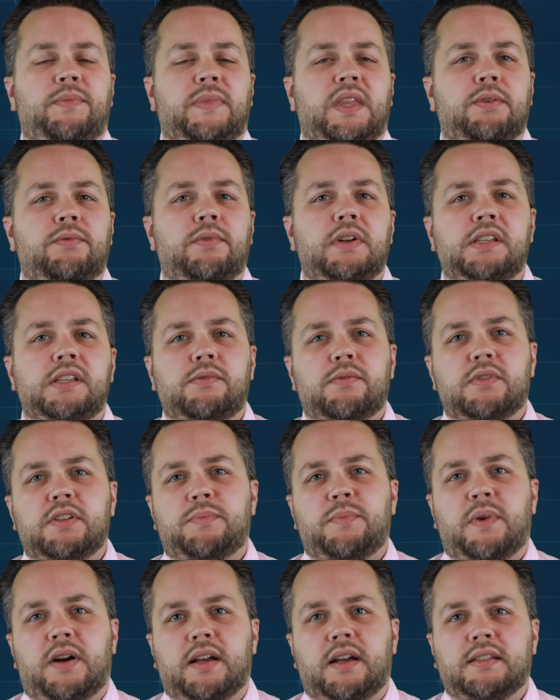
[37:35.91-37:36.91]
The risk
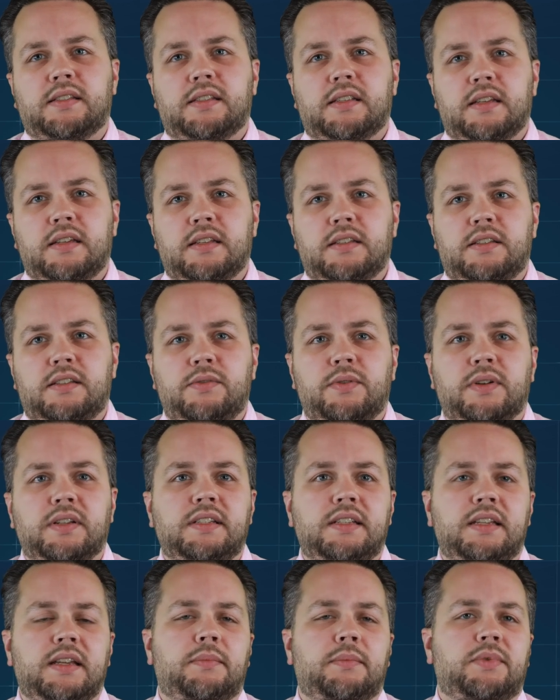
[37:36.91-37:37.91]
response is to
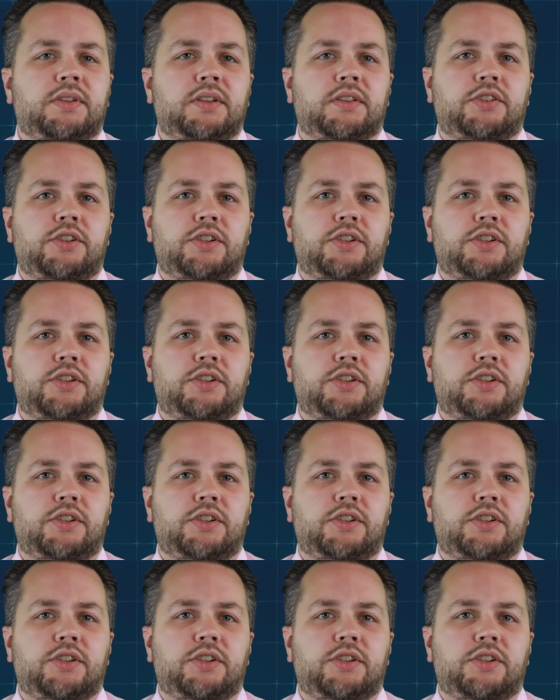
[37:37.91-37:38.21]
attempt to